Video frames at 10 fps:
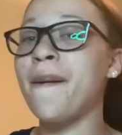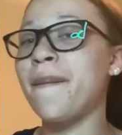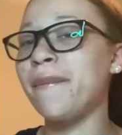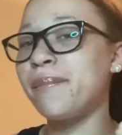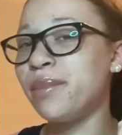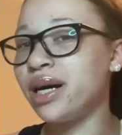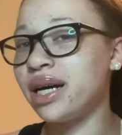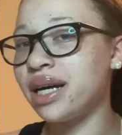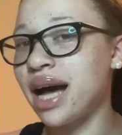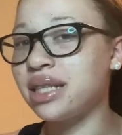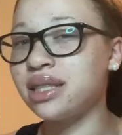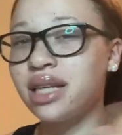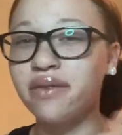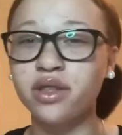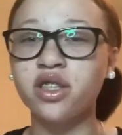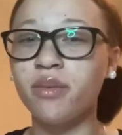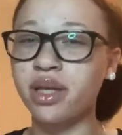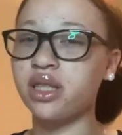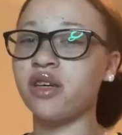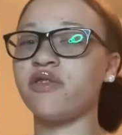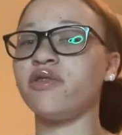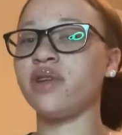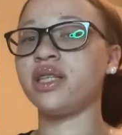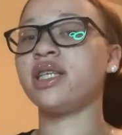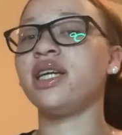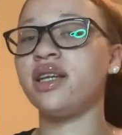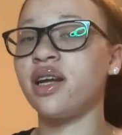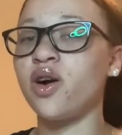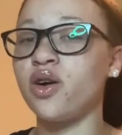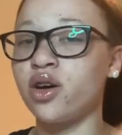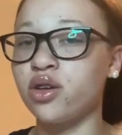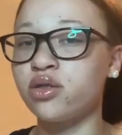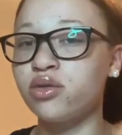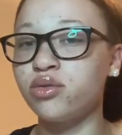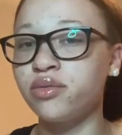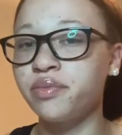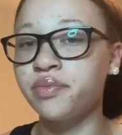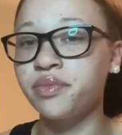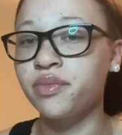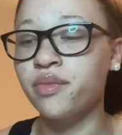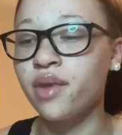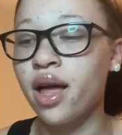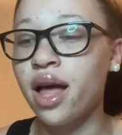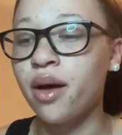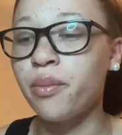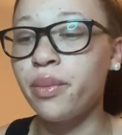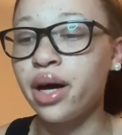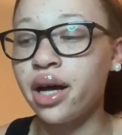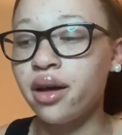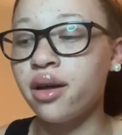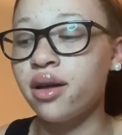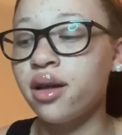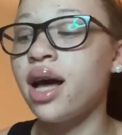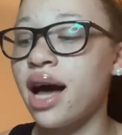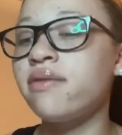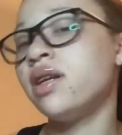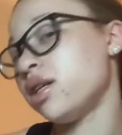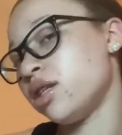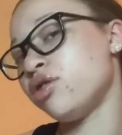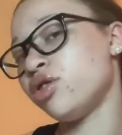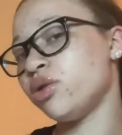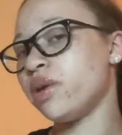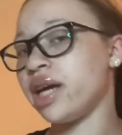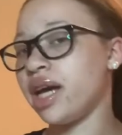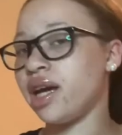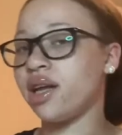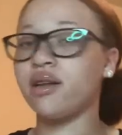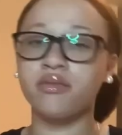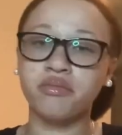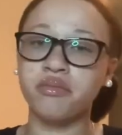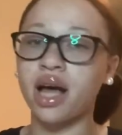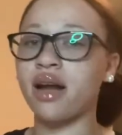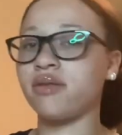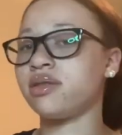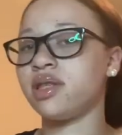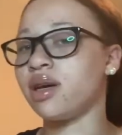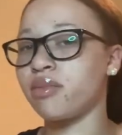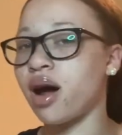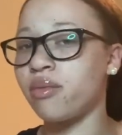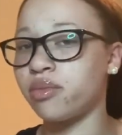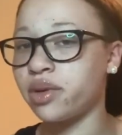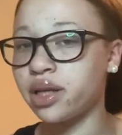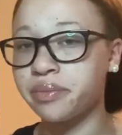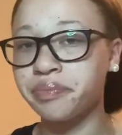but I just never saw myself attending an all girls school. But I've looked into it and I don't see a problem with it.